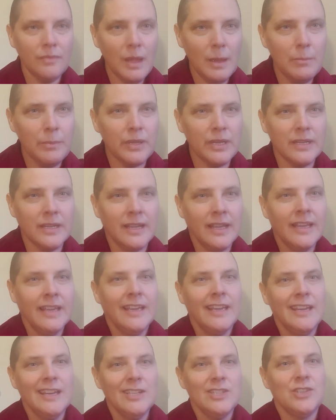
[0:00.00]
but
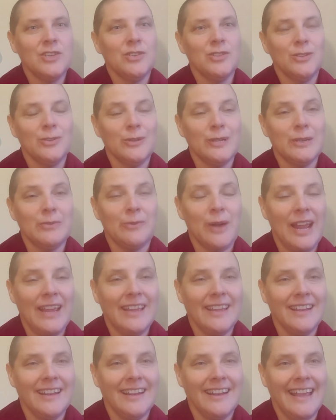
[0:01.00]
to do it
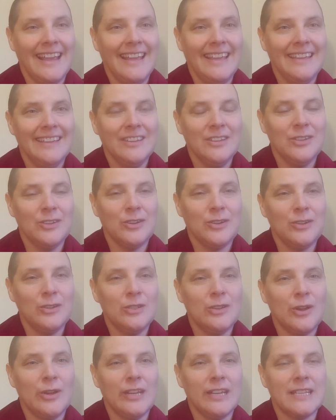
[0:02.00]
regularly. You
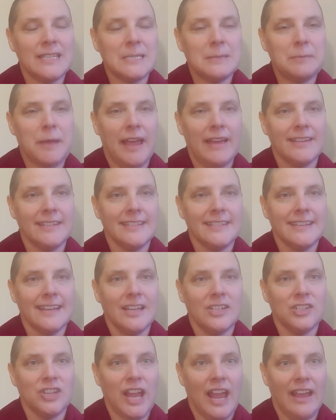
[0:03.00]
don't expect
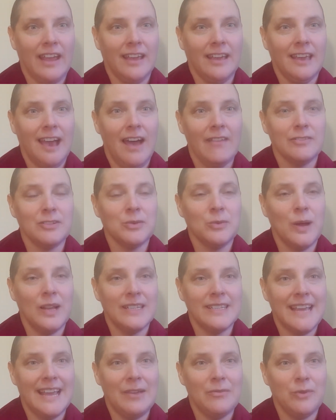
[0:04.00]
a check after one
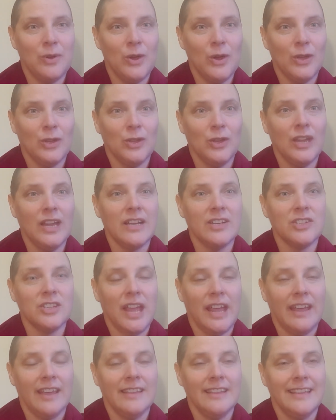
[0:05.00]
day of work. You get a
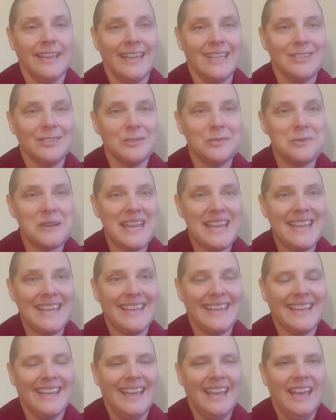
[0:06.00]
check at the end of the
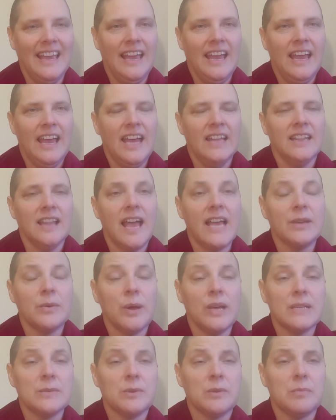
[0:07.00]
week. And
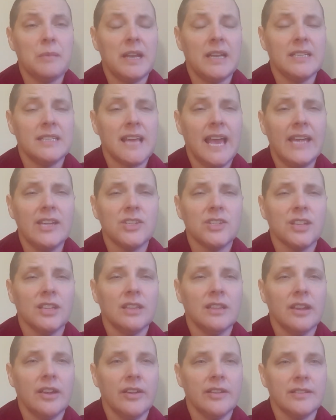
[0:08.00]
likewise with
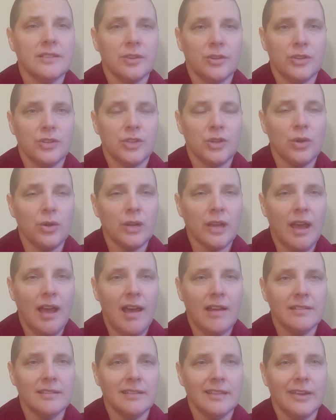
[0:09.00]
meditation, there is no
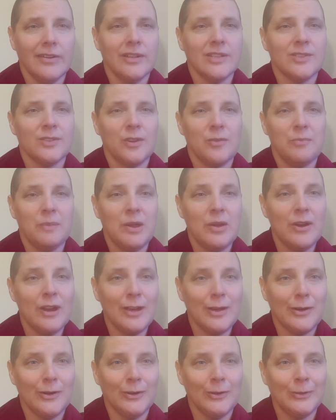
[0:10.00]
shortcut, there is no
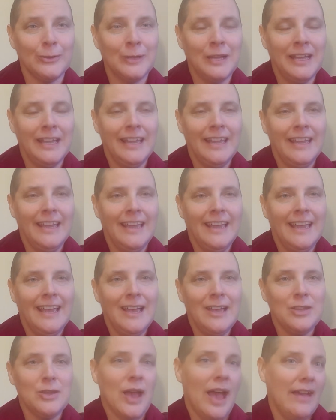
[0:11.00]
miracle.
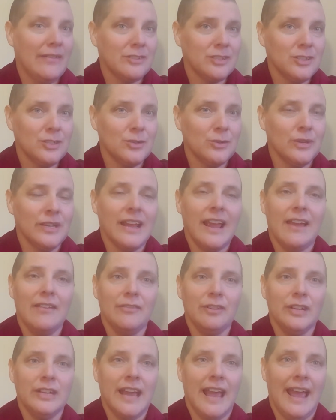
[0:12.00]
You have to do it
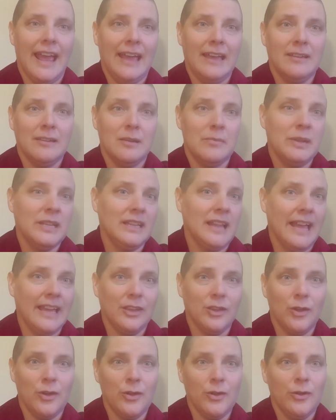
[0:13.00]
every day, a bit like
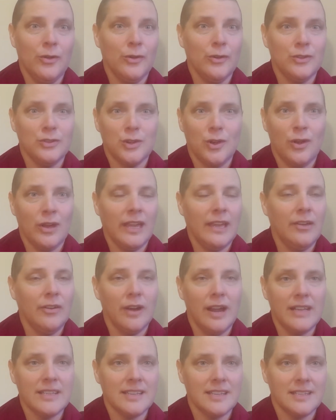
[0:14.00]
yoga or jogging or
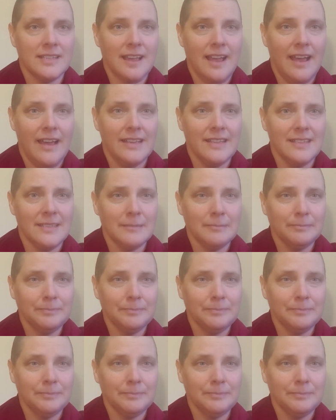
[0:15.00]
exercise